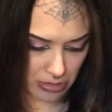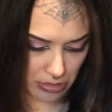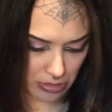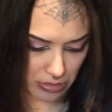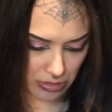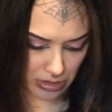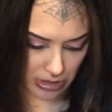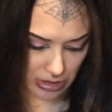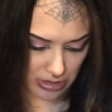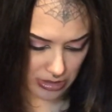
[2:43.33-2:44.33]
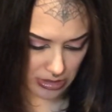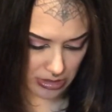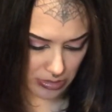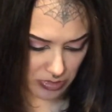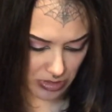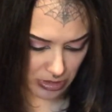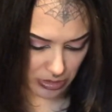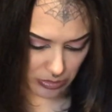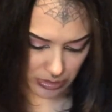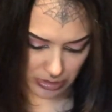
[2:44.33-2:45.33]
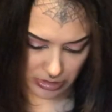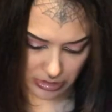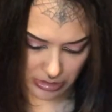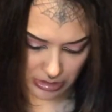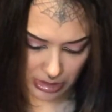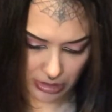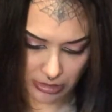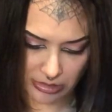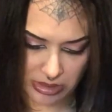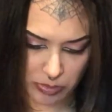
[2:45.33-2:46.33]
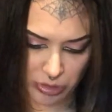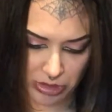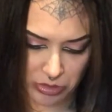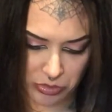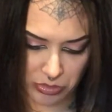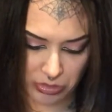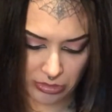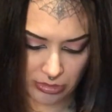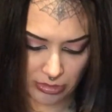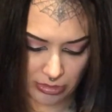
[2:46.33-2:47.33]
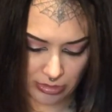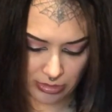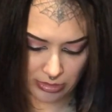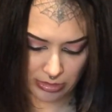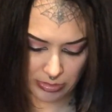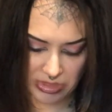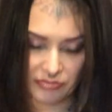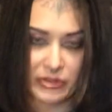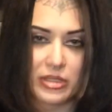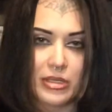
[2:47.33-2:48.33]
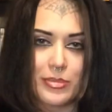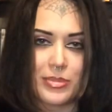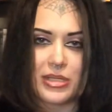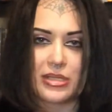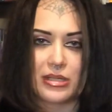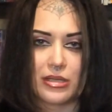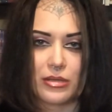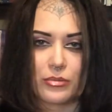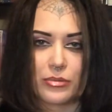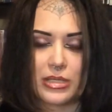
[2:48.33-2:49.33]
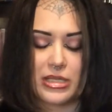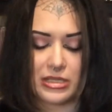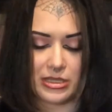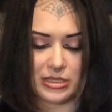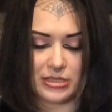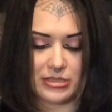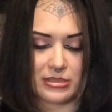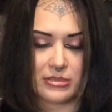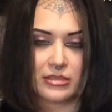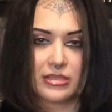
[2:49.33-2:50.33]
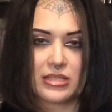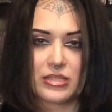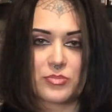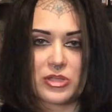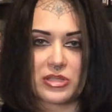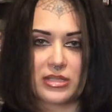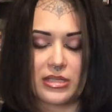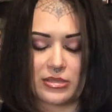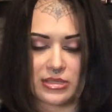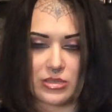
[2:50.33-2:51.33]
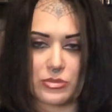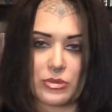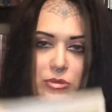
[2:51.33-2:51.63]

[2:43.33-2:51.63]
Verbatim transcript: look at some of the artwork. Oh, it looks pretty cool. I'm definitely going to be reading these, especially now since we're in